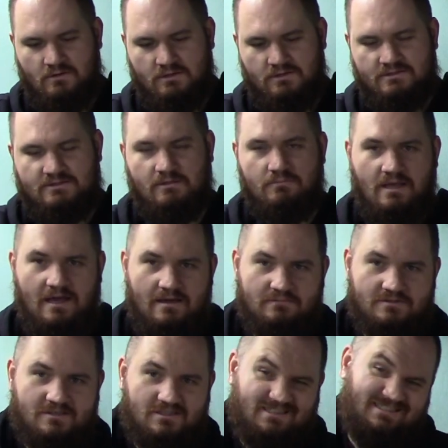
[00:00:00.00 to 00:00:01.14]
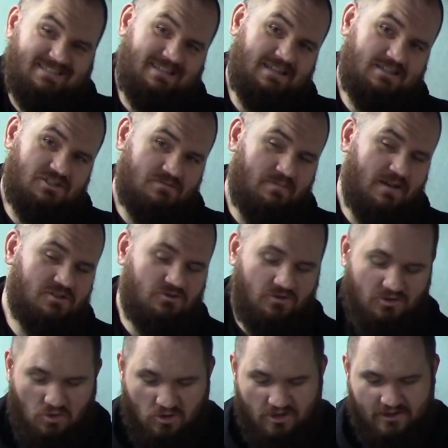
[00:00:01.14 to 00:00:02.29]
Sometimes it's just best to
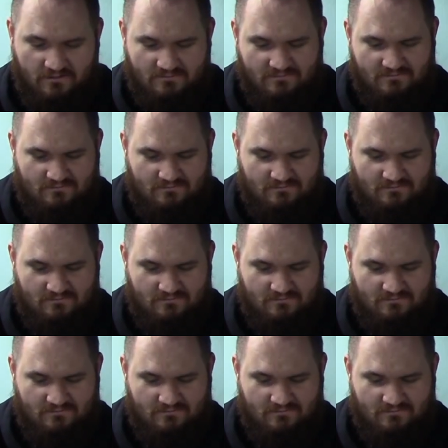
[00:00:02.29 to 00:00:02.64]
ignore it.